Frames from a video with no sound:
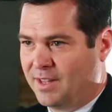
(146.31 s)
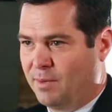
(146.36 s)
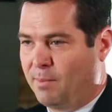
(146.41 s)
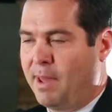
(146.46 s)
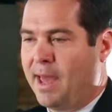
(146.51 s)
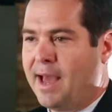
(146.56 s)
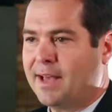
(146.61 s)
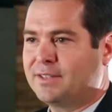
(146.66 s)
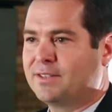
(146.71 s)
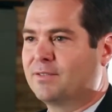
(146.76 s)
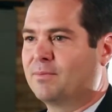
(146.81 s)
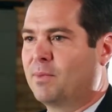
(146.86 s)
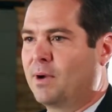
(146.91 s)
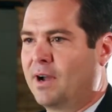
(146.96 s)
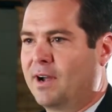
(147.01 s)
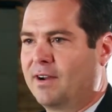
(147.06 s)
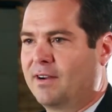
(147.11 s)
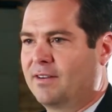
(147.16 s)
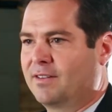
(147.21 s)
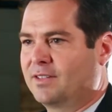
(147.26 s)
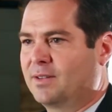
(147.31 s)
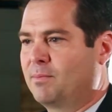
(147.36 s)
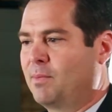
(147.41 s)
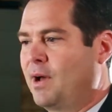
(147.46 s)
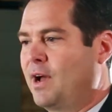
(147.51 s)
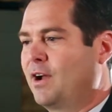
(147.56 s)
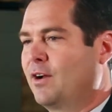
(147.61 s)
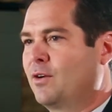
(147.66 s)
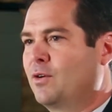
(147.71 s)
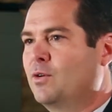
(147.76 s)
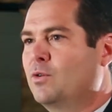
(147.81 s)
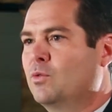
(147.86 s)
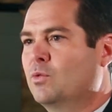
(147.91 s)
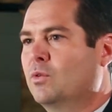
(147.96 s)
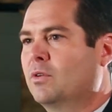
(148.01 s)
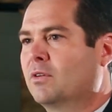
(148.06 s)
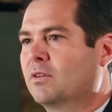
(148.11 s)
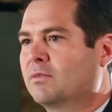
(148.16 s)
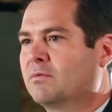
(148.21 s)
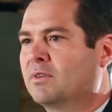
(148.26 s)
The passive buyer is a buyer
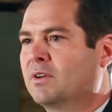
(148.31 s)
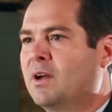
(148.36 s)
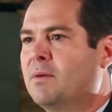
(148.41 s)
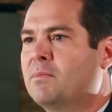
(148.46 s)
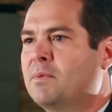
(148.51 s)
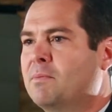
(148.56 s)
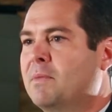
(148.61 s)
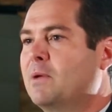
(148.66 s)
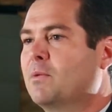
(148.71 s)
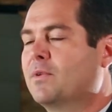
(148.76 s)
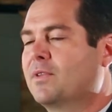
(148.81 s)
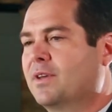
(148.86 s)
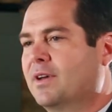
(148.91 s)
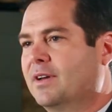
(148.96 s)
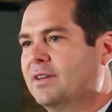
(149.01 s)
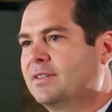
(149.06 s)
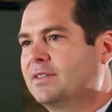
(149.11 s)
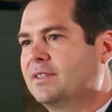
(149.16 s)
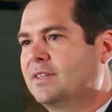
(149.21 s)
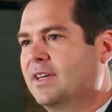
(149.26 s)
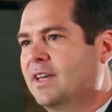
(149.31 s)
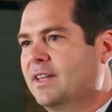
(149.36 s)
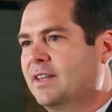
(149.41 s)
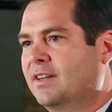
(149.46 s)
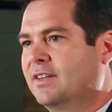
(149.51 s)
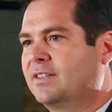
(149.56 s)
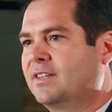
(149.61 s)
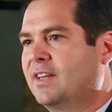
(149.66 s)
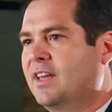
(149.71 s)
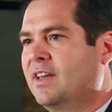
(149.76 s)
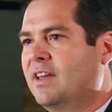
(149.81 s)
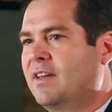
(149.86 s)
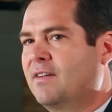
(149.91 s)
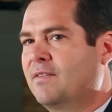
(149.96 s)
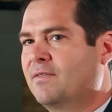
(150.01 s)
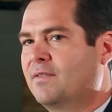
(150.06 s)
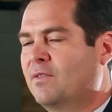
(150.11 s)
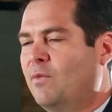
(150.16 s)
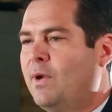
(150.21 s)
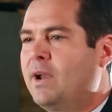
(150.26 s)
who will come and meet with us, and they say,
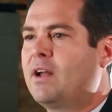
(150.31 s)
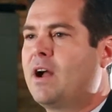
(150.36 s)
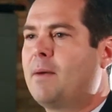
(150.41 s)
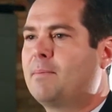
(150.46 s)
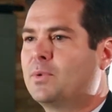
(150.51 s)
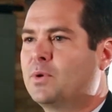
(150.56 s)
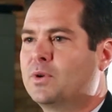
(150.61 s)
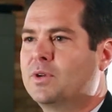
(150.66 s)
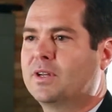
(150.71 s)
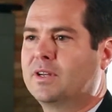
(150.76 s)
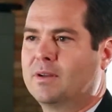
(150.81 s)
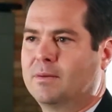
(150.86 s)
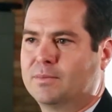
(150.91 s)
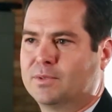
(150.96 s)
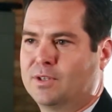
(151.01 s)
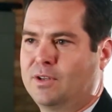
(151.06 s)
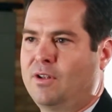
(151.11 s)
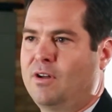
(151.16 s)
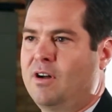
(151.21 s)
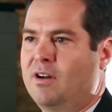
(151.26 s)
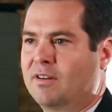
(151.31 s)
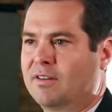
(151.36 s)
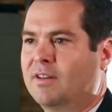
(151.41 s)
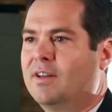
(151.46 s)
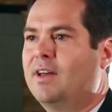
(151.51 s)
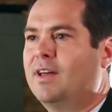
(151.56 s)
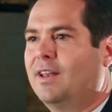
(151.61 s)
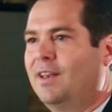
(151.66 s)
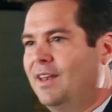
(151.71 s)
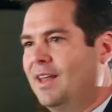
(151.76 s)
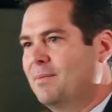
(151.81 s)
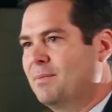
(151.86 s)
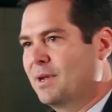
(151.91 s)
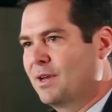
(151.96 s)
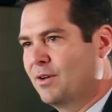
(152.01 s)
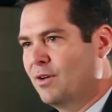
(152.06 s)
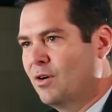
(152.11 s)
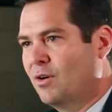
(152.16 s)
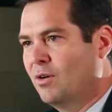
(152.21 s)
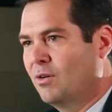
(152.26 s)
if the right opportunity comes along, let
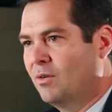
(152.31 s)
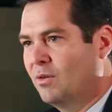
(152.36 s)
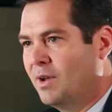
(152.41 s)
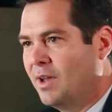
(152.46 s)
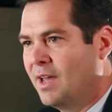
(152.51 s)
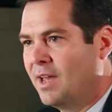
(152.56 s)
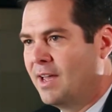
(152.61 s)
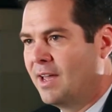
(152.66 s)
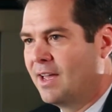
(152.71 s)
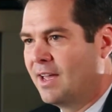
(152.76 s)
me know.